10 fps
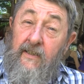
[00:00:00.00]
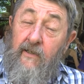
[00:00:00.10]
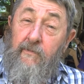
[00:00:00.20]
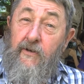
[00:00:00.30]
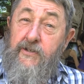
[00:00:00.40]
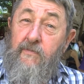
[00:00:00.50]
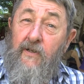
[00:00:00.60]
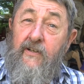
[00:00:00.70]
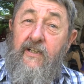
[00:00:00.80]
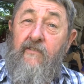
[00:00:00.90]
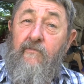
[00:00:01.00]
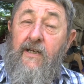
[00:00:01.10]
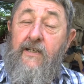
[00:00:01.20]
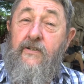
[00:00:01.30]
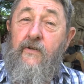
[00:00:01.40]
the possibility of
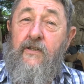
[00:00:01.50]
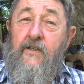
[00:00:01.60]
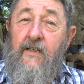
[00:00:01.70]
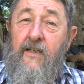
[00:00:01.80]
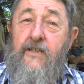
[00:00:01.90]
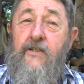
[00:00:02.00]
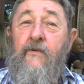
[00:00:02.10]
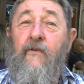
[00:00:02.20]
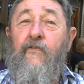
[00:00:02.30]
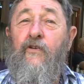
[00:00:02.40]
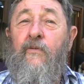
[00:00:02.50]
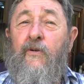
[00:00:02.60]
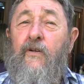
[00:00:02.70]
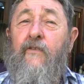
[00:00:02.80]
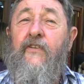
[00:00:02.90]
major education reform.
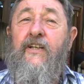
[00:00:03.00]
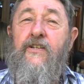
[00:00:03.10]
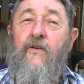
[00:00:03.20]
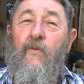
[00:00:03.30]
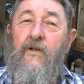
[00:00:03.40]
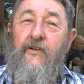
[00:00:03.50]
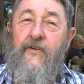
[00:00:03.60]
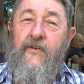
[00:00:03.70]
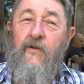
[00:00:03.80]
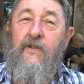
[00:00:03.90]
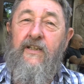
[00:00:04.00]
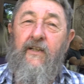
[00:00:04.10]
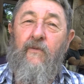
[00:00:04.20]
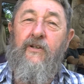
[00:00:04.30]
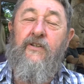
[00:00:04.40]
All of these are worth doing.
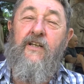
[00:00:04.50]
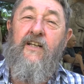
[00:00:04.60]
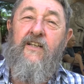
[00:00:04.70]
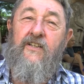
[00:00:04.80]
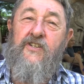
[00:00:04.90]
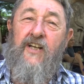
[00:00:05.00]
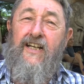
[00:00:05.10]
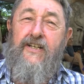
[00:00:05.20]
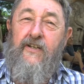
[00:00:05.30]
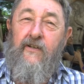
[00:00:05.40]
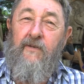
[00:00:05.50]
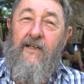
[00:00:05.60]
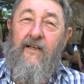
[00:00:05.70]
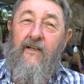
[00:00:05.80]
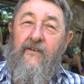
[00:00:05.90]
They're worth getting excited
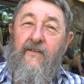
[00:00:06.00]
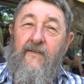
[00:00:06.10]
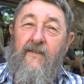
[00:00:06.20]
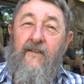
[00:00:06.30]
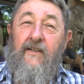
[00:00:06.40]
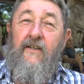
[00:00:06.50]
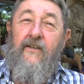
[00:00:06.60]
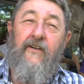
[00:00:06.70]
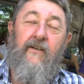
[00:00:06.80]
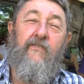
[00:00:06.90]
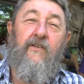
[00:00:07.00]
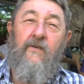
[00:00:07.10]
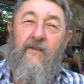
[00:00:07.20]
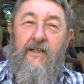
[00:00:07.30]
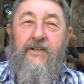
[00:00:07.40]
about. So, for
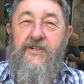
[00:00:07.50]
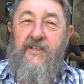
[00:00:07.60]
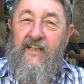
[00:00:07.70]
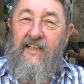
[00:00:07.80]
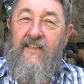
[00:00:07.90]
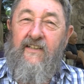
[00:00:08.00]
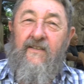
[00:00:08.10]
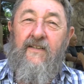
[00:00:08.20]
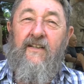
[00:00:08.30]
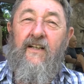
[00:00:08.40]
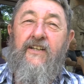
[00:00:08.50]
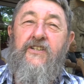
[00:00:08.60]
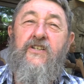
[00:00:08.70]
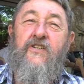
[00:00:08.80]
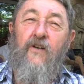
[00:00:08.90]
Christ's sake, let's
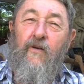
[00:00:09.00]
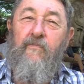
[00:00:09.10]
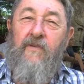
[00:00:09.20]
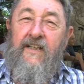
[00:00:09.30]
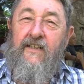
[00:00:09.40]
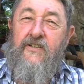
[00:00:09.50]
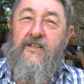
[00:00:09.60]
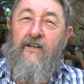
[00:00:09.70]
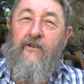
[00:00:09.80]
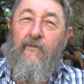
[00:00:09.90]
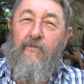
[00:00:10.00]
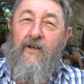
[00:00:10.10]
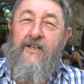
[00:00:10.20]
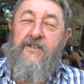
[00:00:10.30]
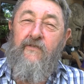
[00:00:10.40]
stop being so
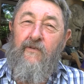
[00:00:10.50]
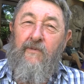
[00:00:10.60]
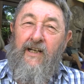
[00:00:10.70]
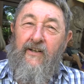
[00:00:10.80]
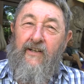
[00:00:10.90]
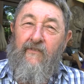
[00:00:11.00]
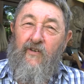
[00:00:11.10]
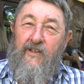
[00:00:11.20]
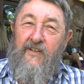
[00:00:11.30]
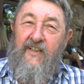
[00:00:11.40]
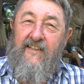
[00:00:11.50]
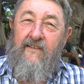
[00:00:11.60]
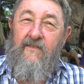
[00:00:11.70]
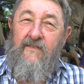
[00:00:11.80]
depressive about everything.